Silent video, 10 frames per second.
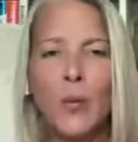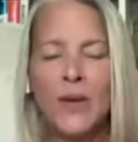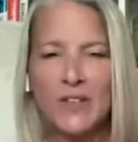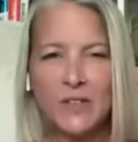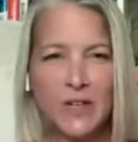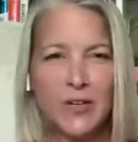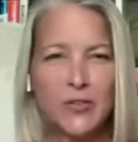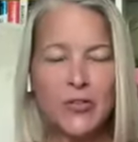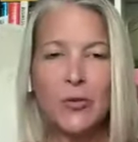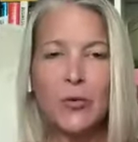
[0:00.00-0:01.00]
We stick
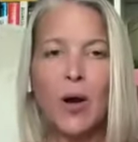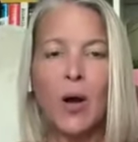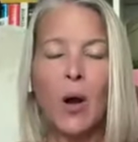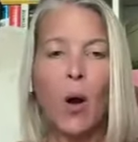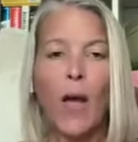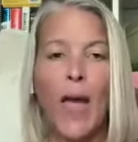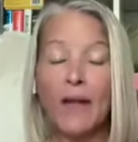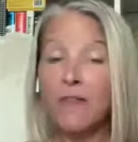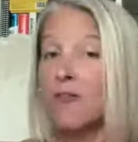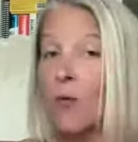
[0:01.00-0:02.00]
to
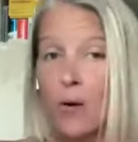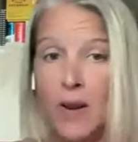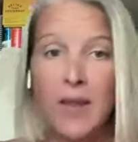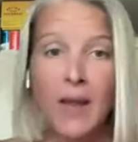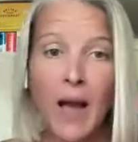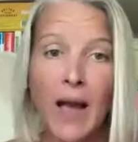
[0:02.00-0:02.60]
at 40.